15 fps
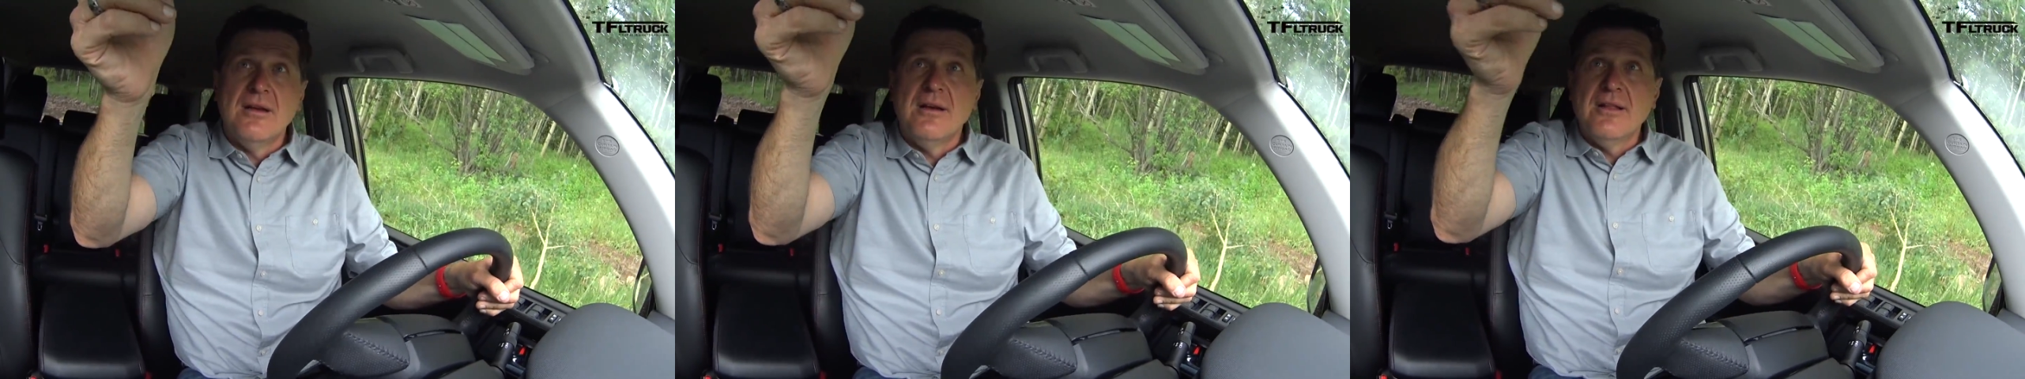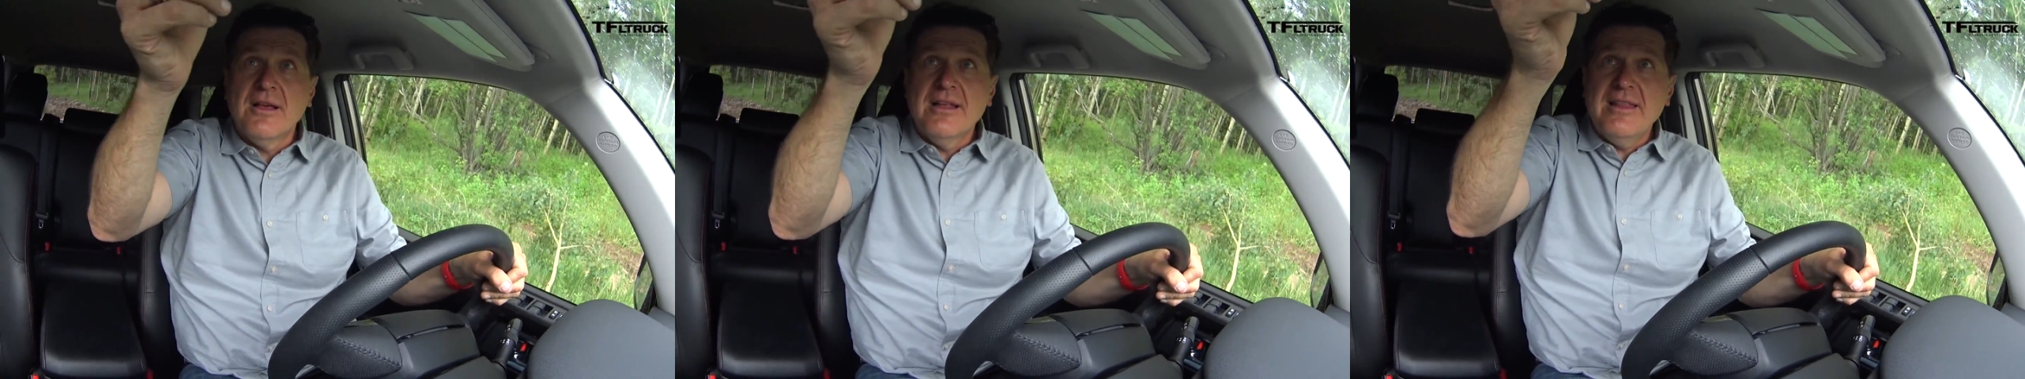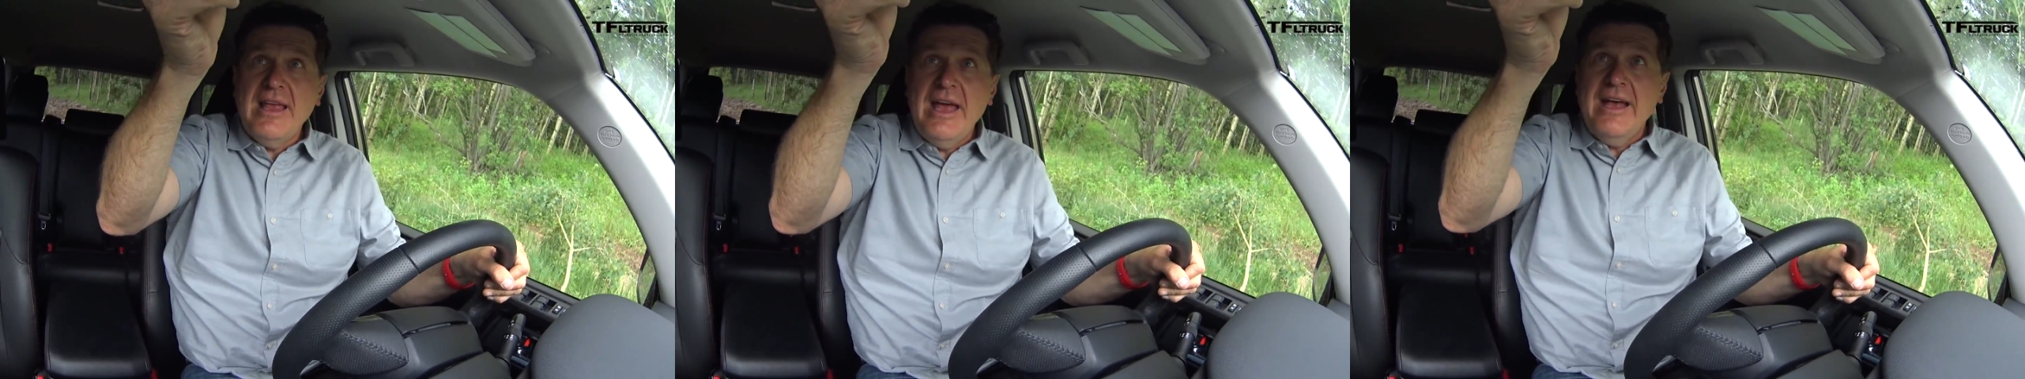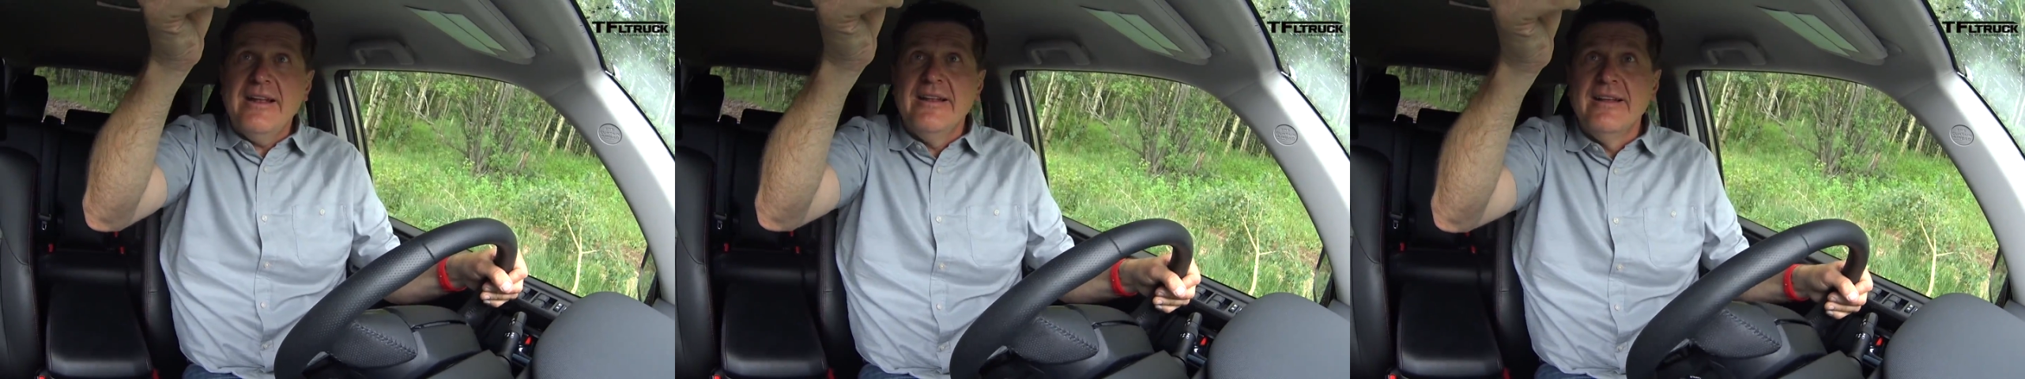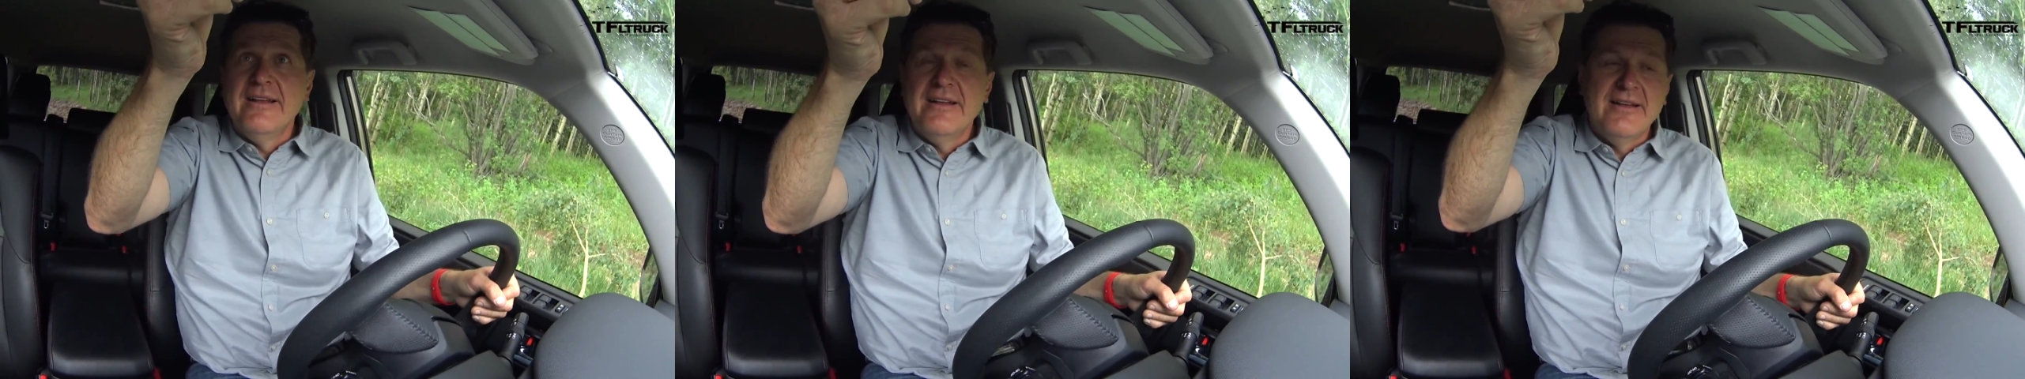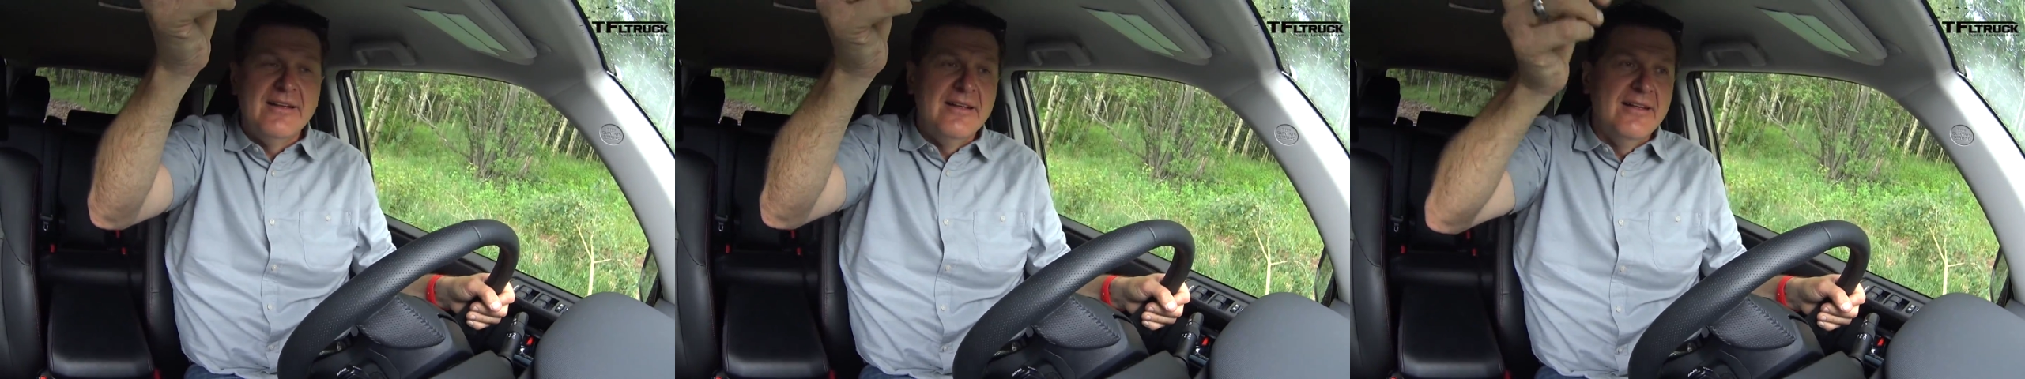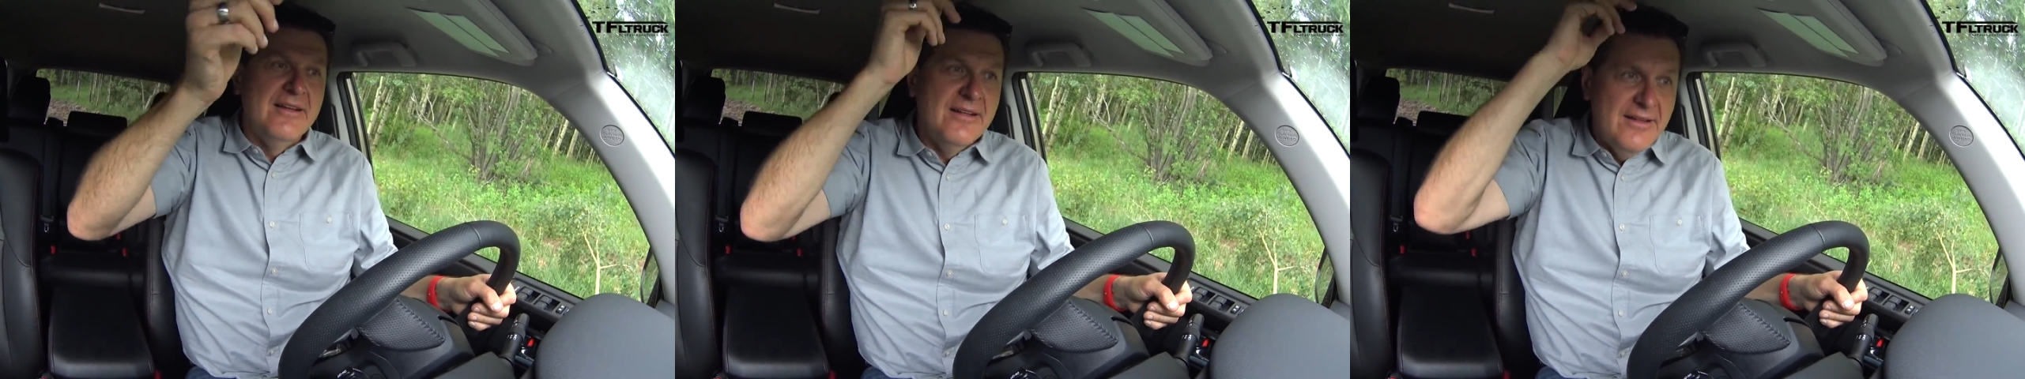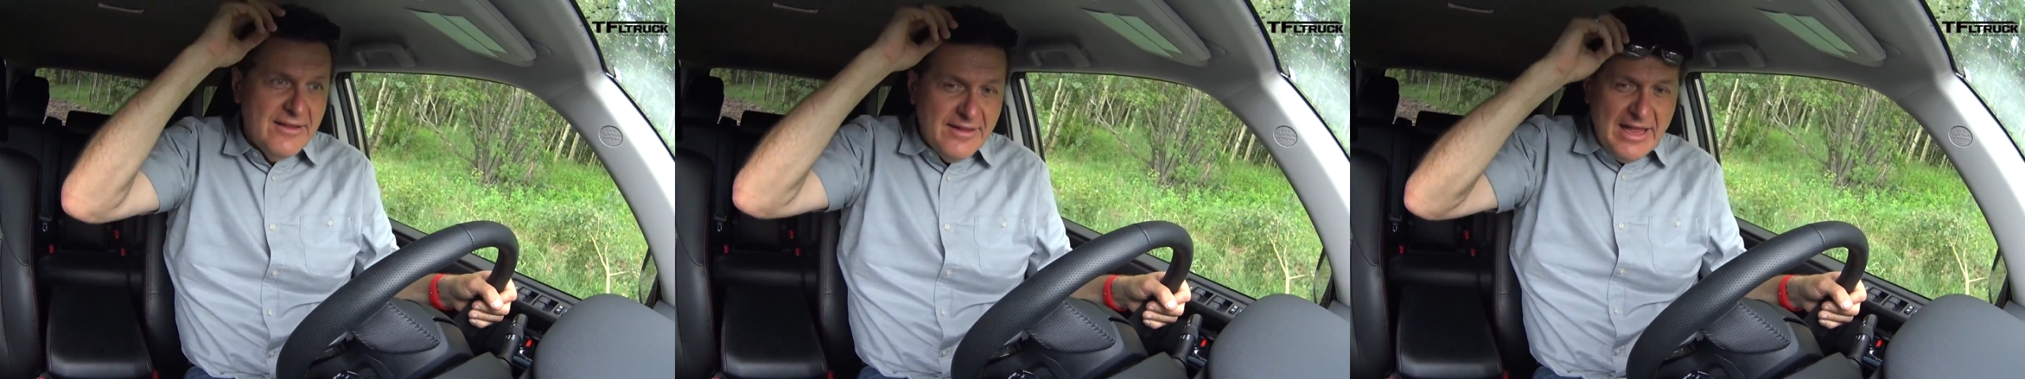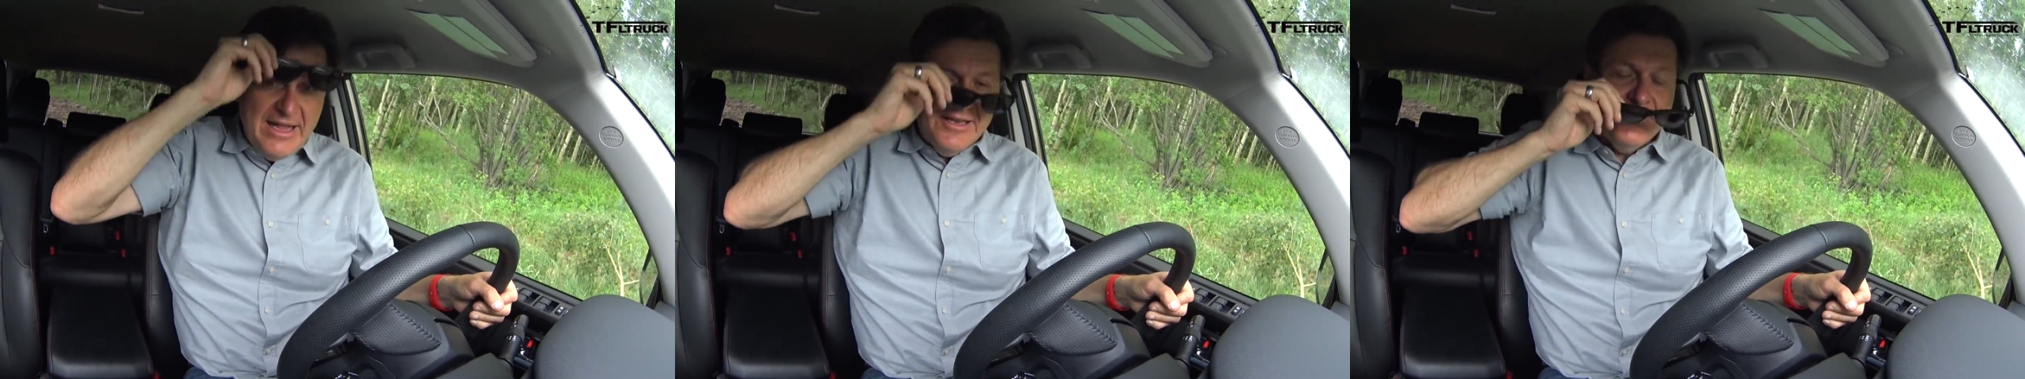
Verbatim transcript: Look at that! That